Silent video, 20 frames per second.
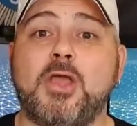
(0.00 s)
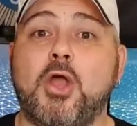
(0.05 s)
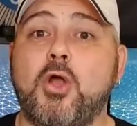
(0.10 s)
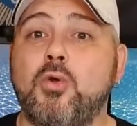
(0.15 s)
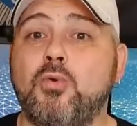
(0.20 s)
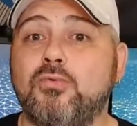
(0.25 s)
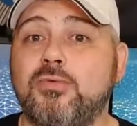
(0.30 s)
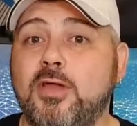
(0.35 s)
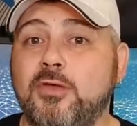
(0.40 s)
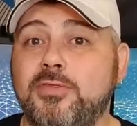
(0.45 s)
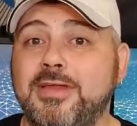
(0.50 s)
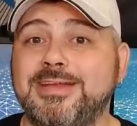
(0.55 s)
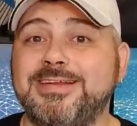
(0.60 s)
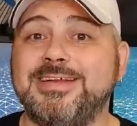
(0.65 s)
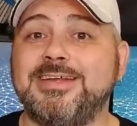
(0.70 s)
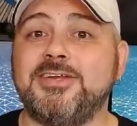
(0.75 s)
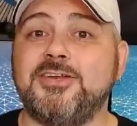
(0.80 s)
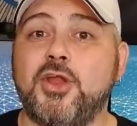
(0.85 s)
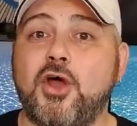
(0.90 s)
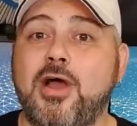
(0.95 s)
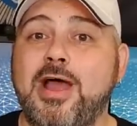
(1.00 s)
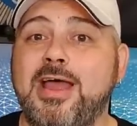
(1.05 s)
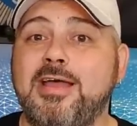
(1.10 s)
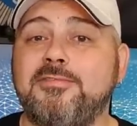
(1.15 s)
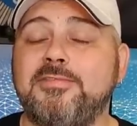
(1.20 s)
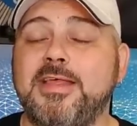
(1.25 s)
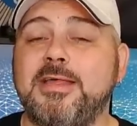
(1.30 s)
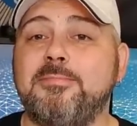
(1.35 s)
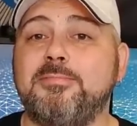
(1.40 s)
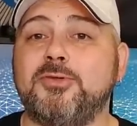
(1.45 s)
although they did not
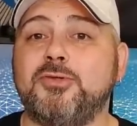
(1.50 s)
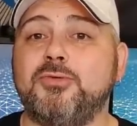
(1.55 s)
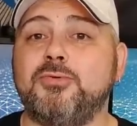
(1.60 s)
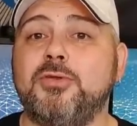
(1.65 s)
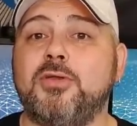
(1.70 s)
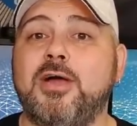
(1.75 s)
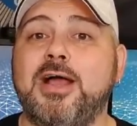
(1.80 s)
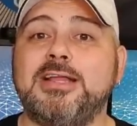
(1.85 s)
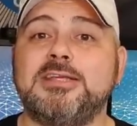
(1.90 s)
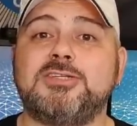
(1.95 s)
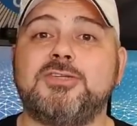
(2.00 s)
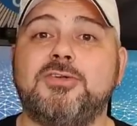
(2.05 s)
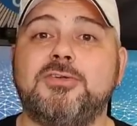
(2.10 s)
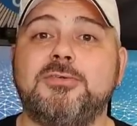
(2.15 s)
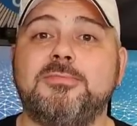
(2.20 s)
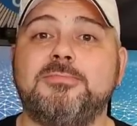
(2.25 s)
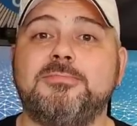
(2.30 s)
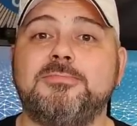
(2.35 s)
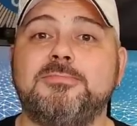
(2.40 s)
have their blue lights on.